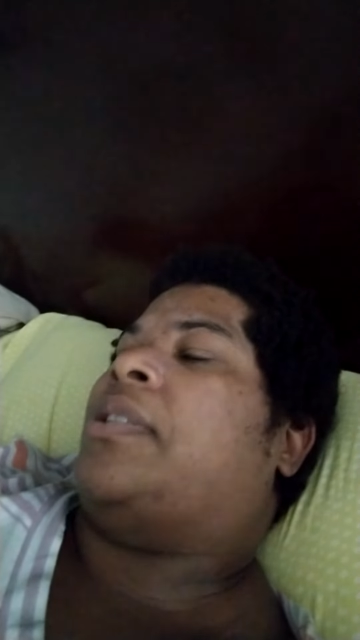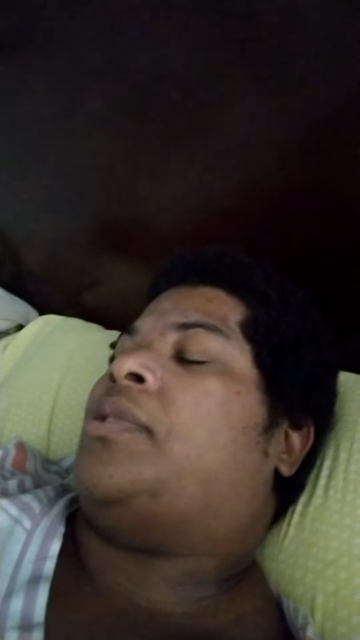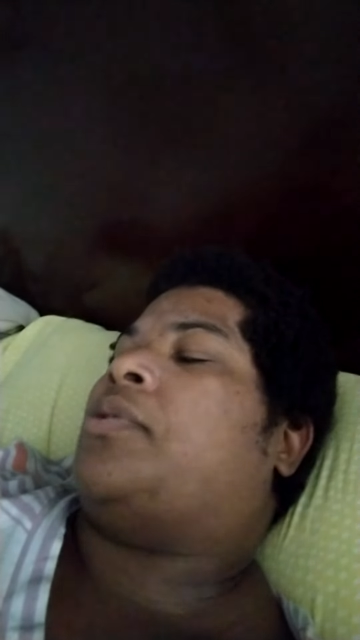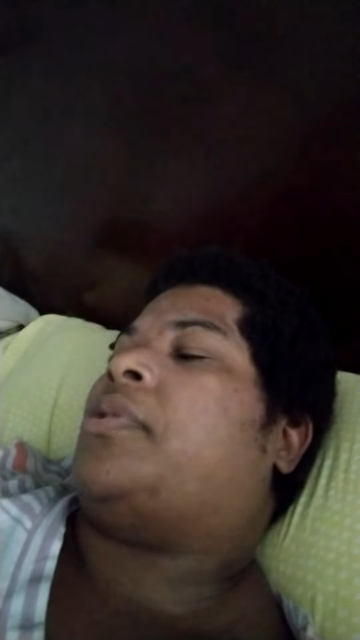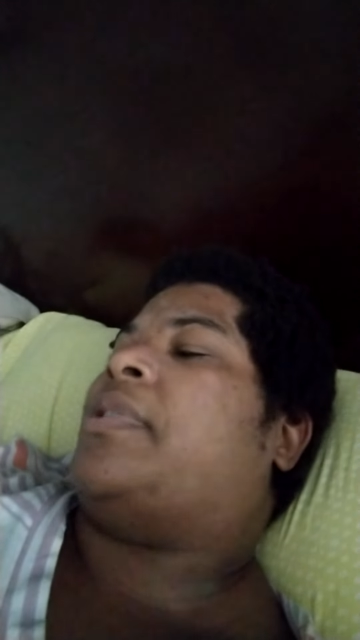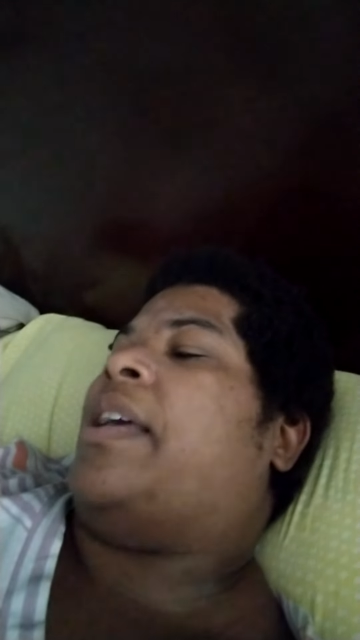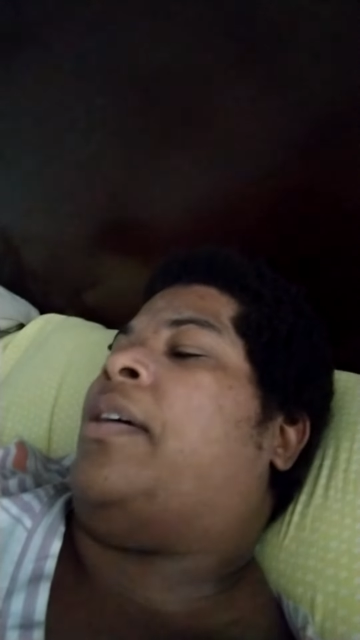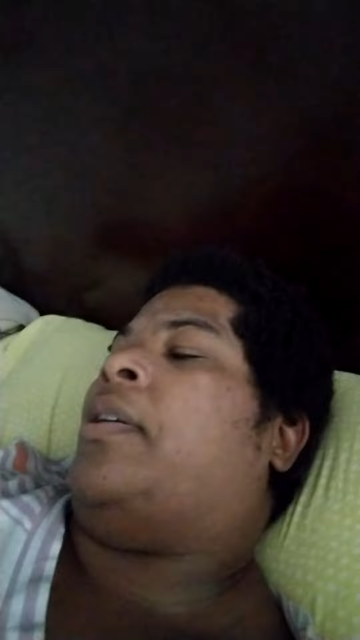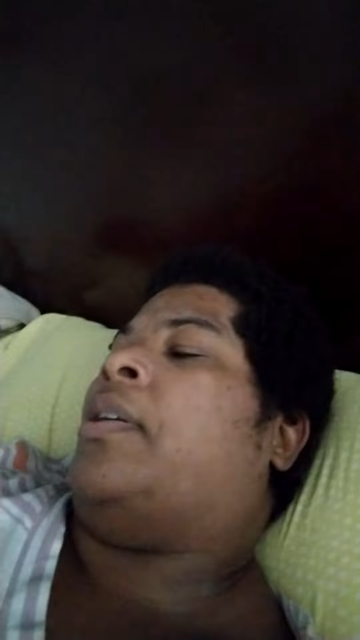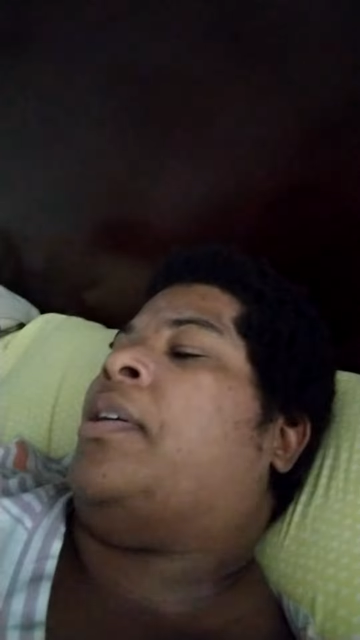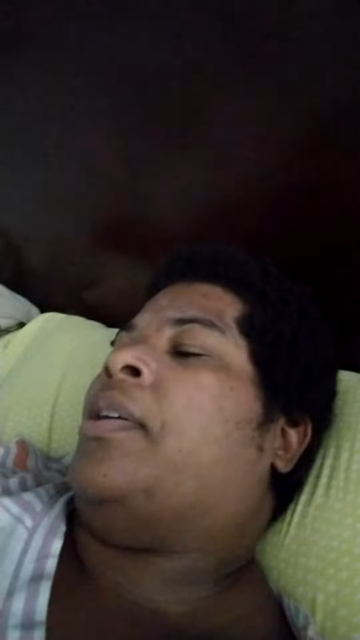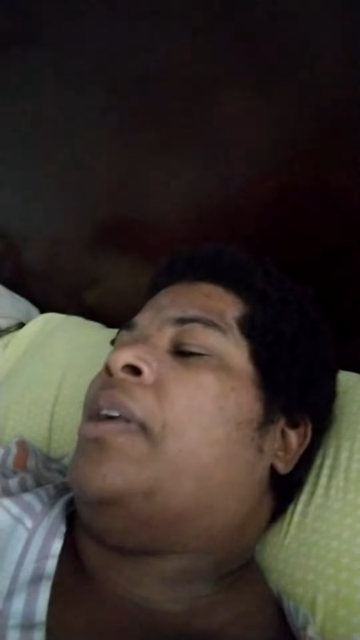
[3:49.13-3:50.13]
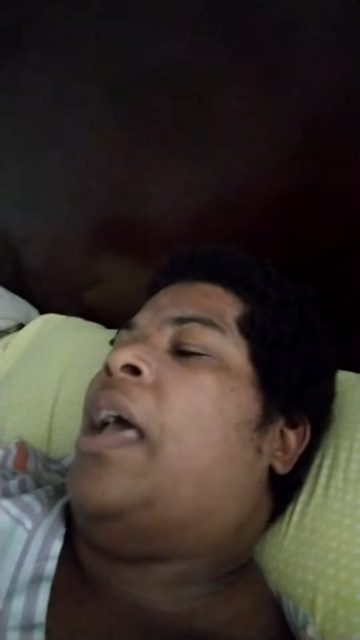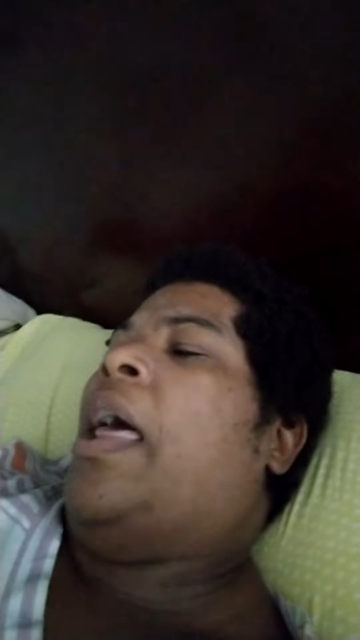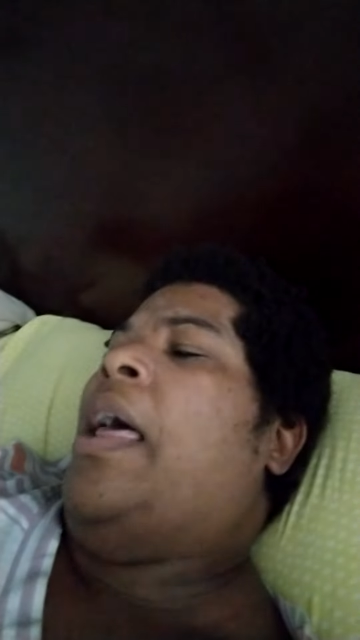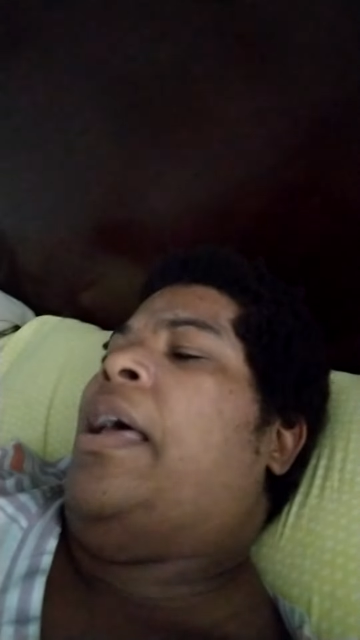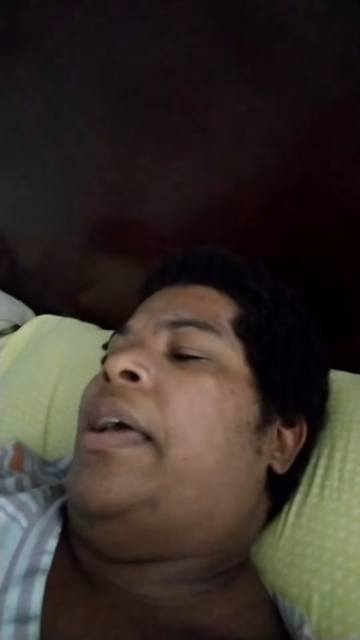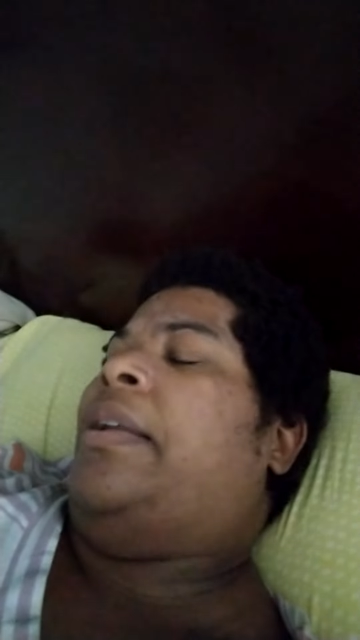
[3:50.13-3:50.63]
interests at heart,
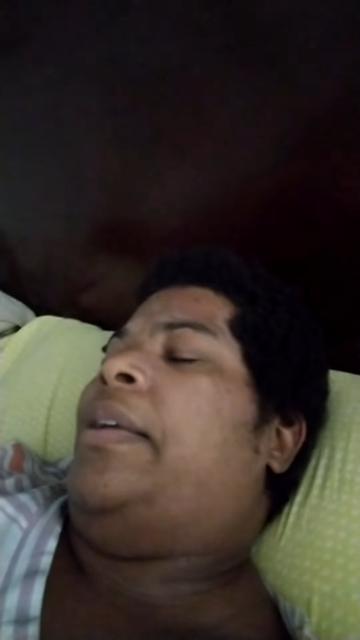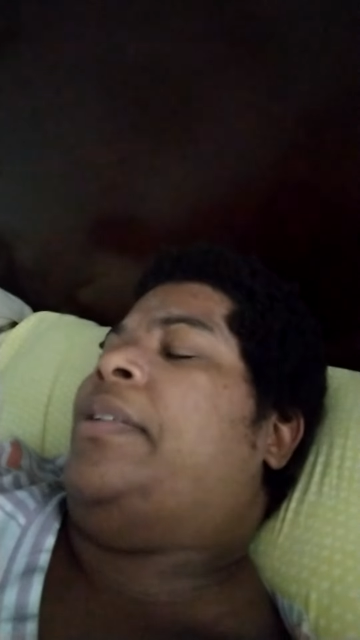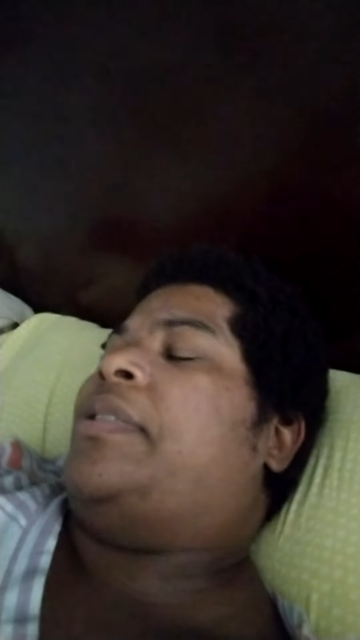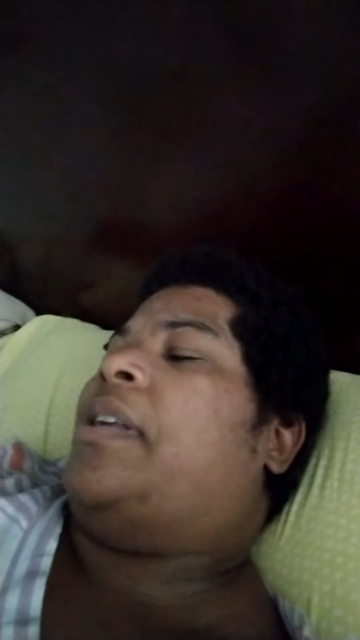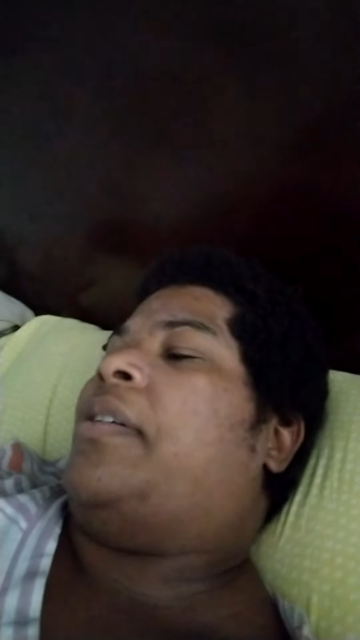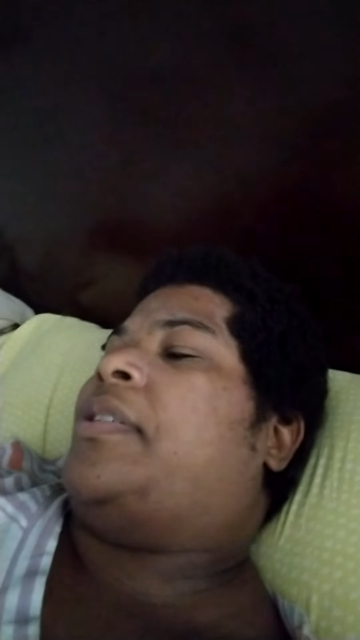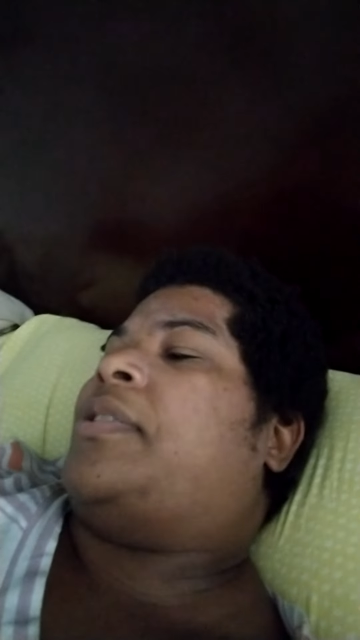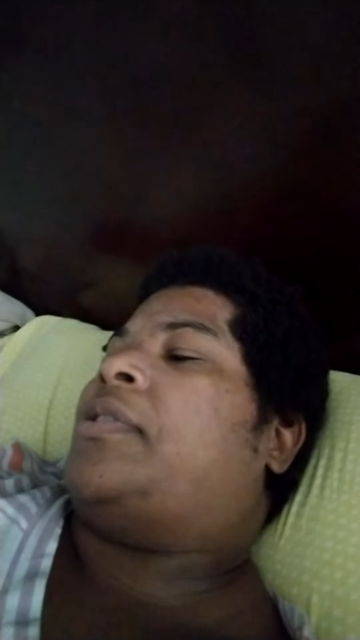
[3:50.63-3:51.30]
and then he start